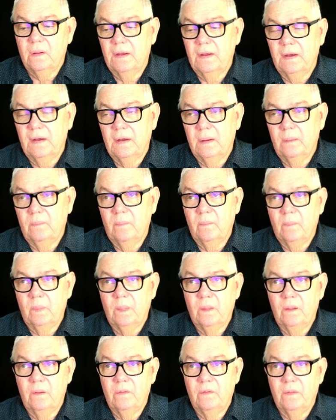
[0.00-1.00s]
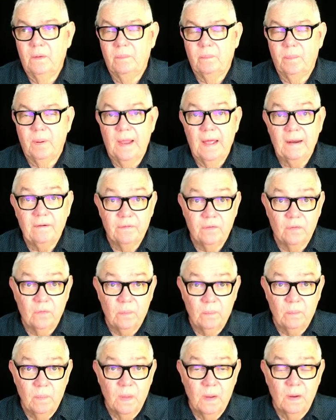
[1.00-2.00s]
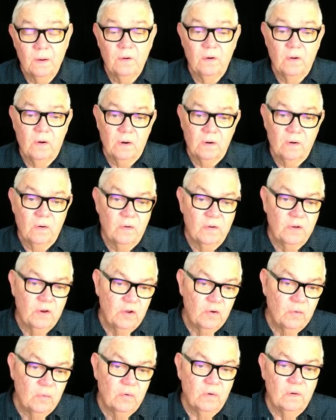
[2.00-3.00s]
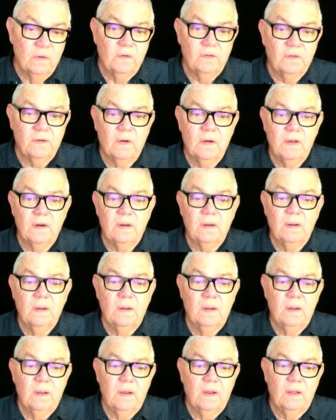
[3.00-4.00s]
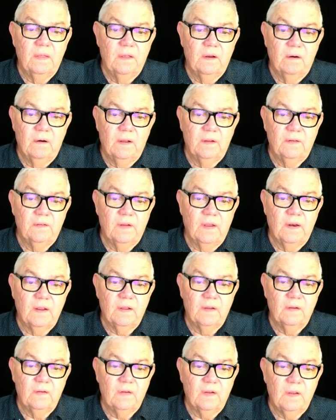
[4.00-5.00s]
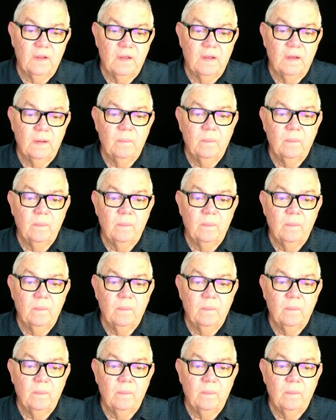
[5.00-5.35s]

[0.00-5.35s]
the platform, not on your site, and there are settings here